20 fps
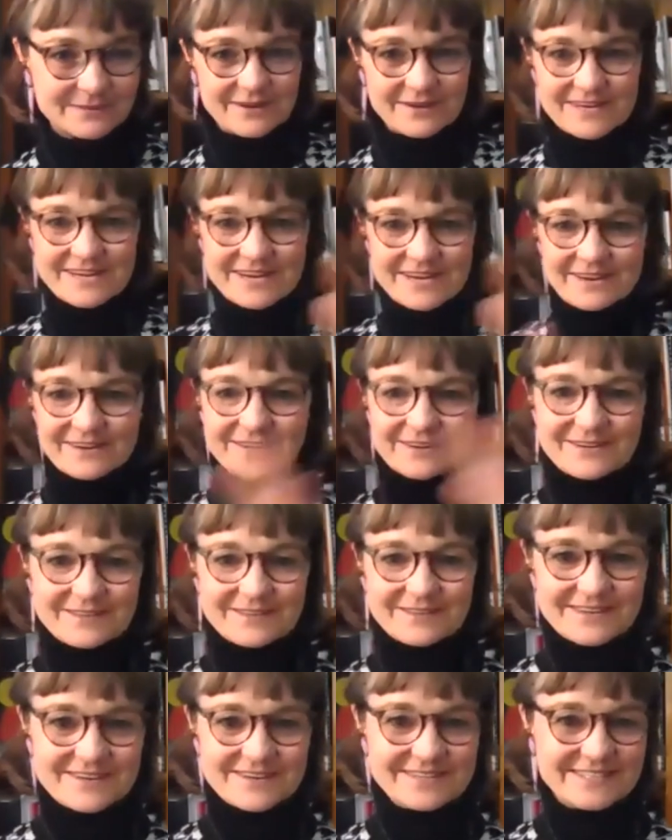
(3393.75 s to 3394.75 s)
So, you know, go
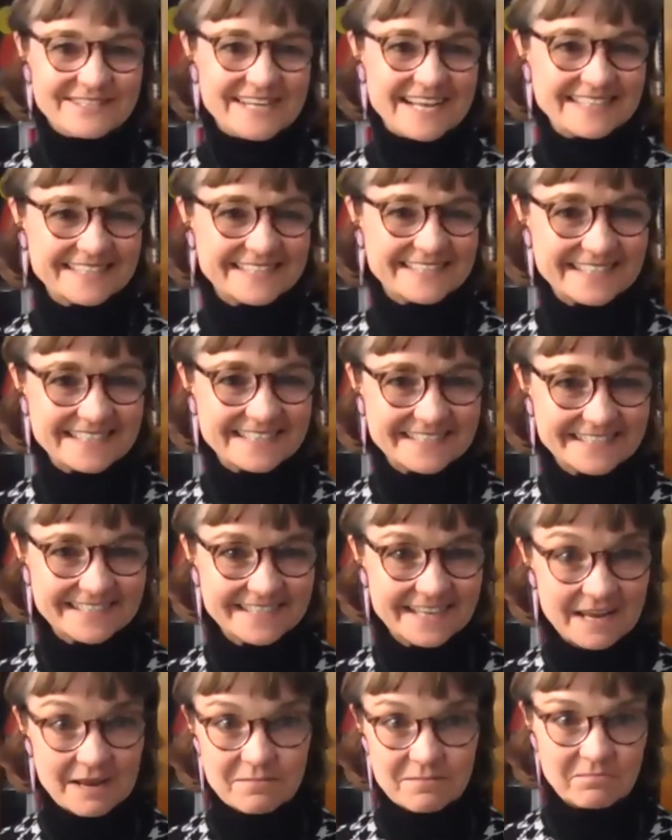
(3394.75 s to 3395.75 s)
to the contents
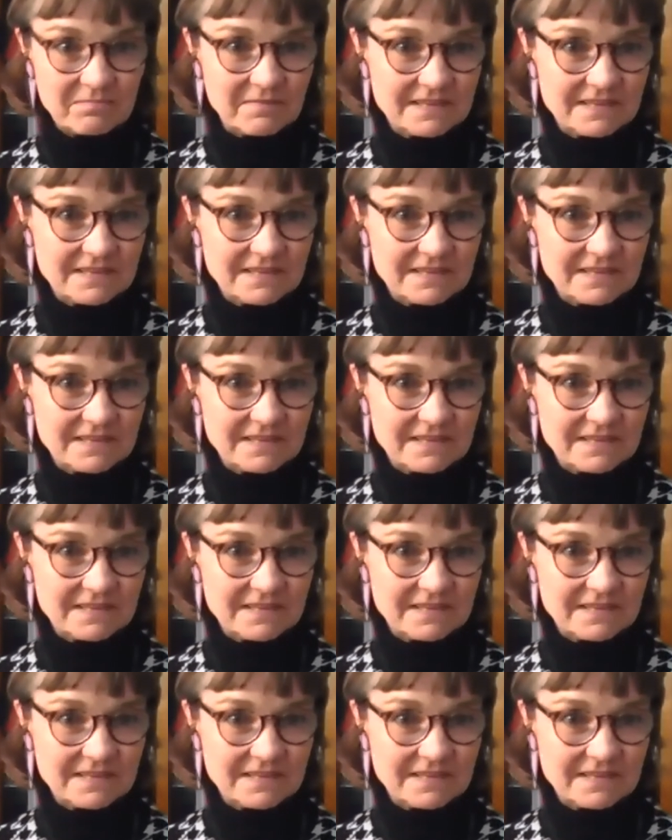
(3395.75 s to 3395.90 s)
list.